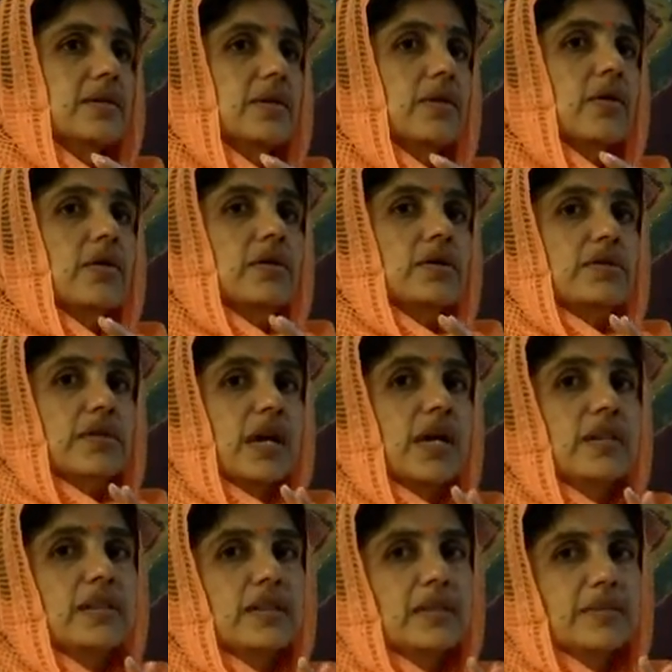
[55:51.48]
called
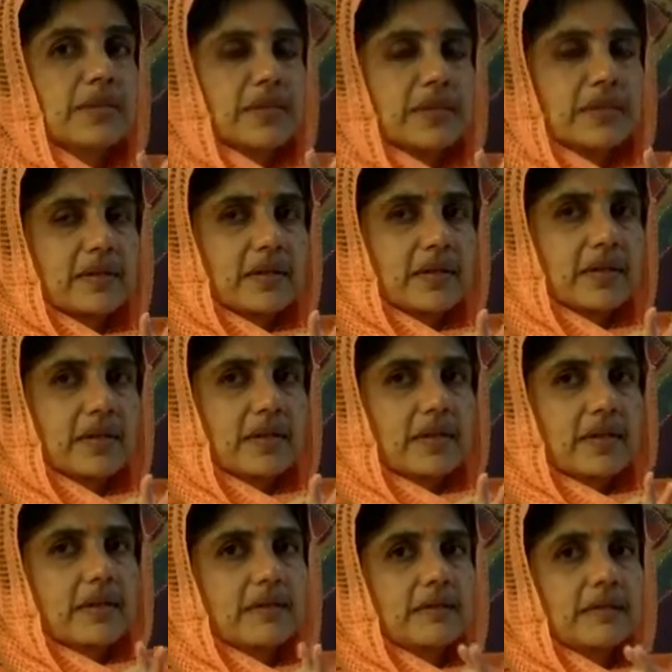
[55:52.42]
shanti mantra
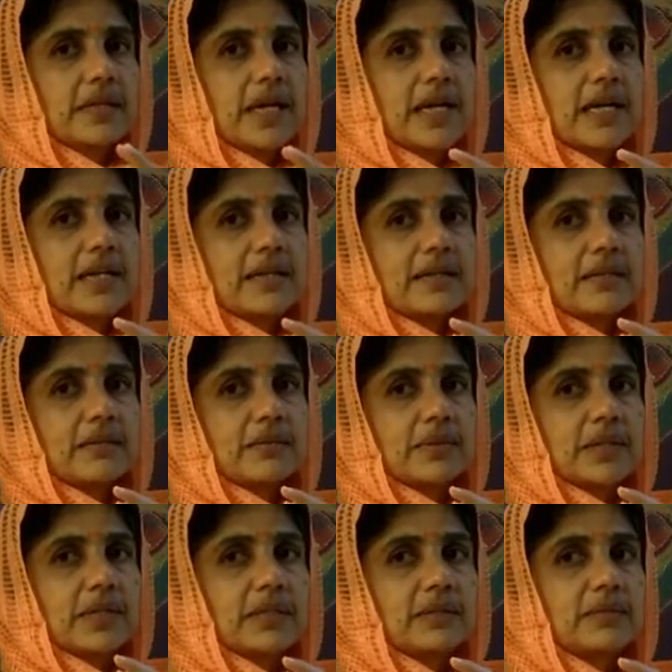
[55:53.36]
where
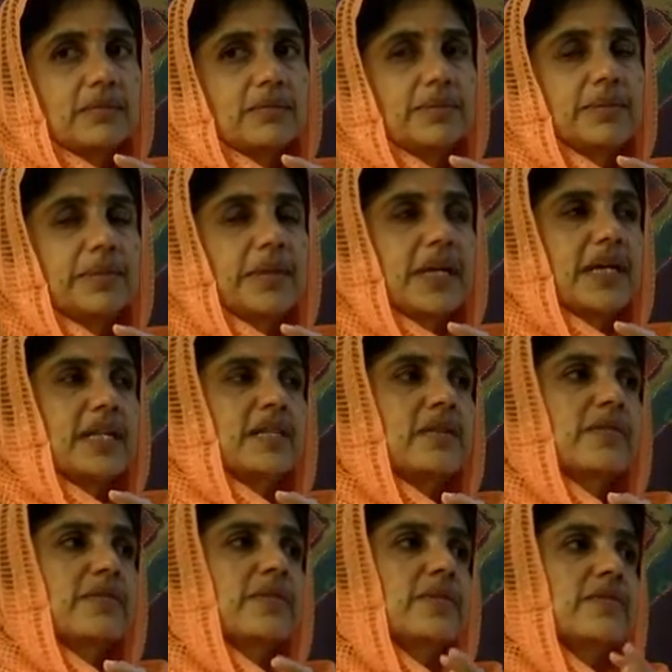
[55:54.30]
one
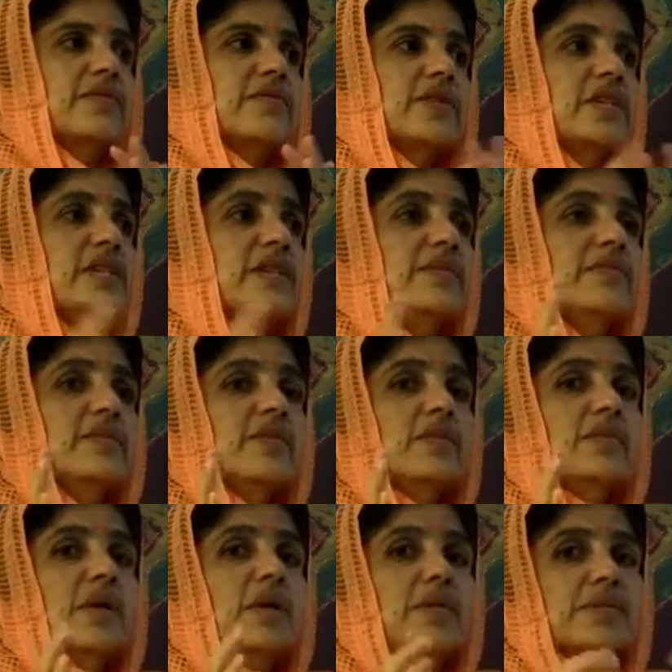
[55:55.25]
prays for freedom
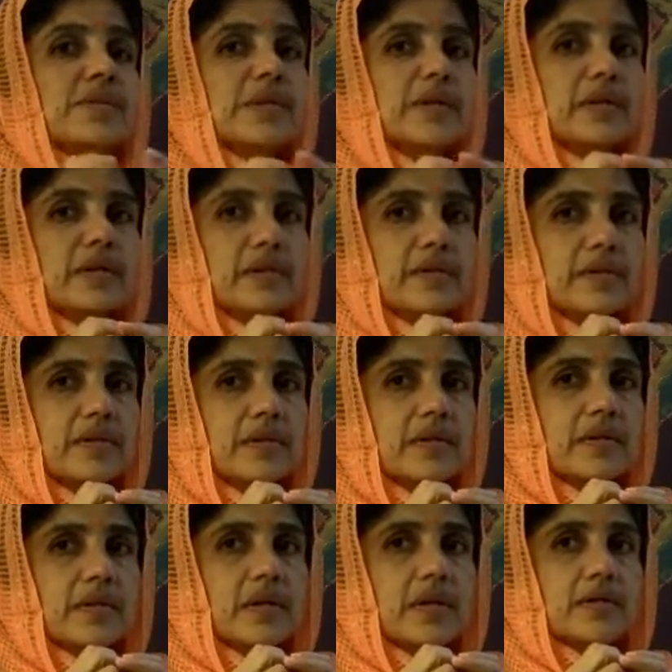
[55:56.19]
from obstacles
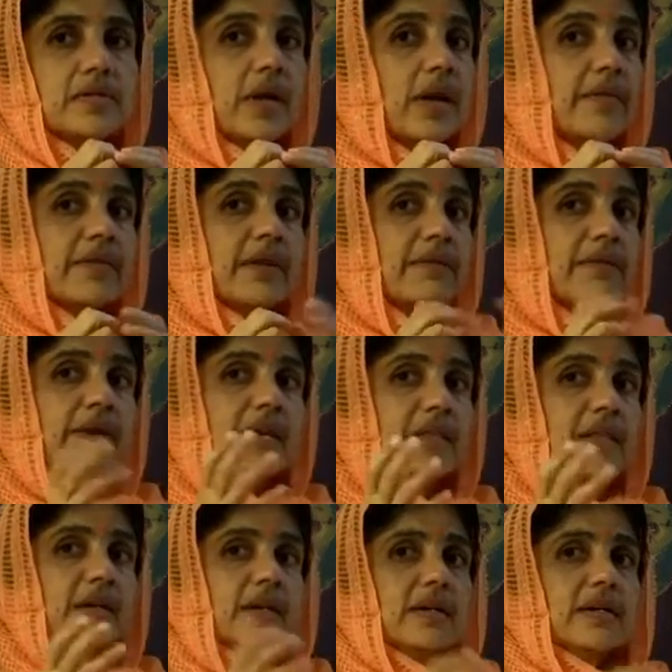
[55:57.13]
so every
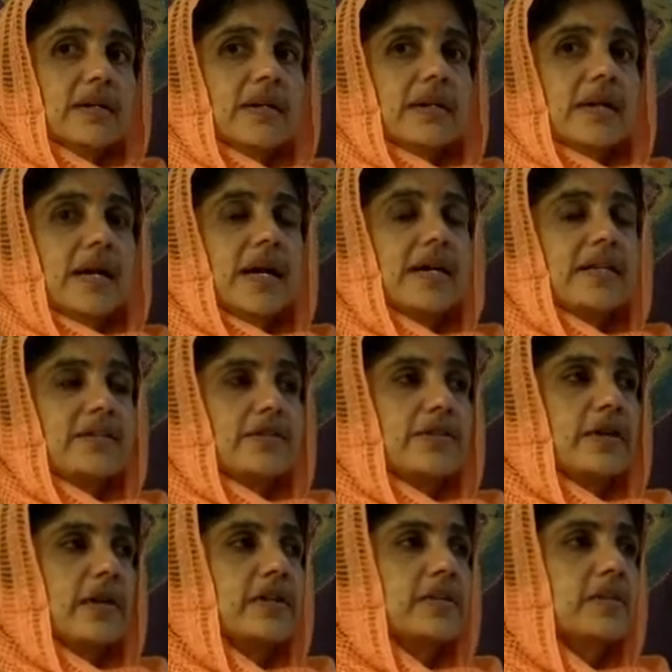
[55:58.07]
veda has a
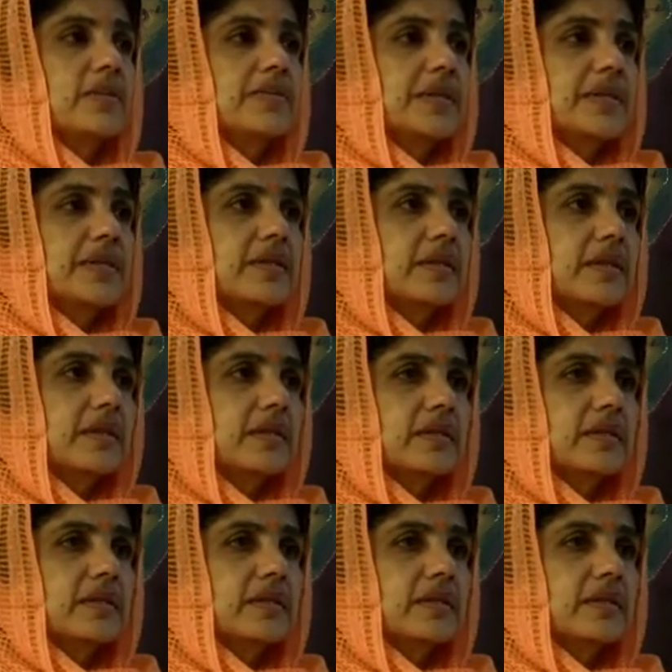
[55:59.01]
shanti mantra